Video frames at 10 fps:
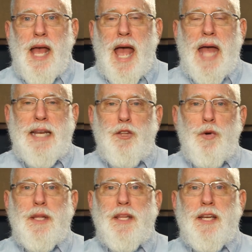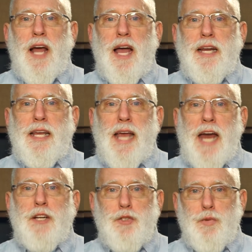And during the night, he
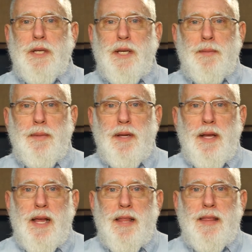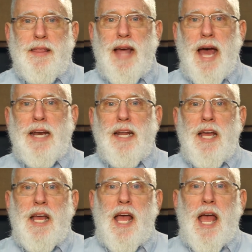had a dream that
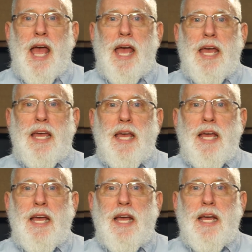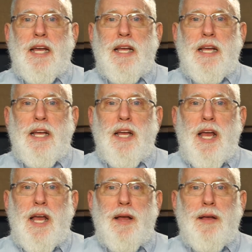a
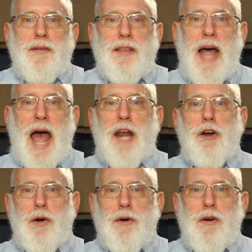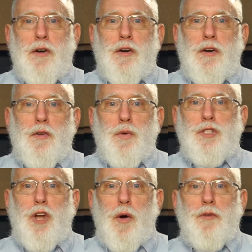ladder
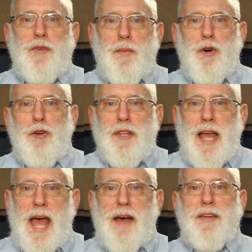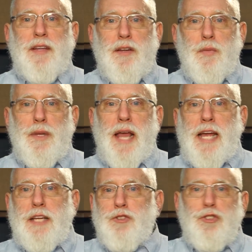was going from earth to heaven with
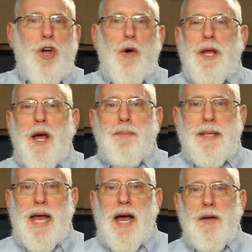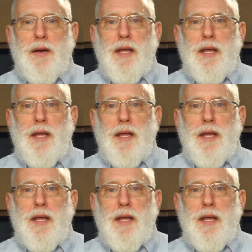angels going up and down.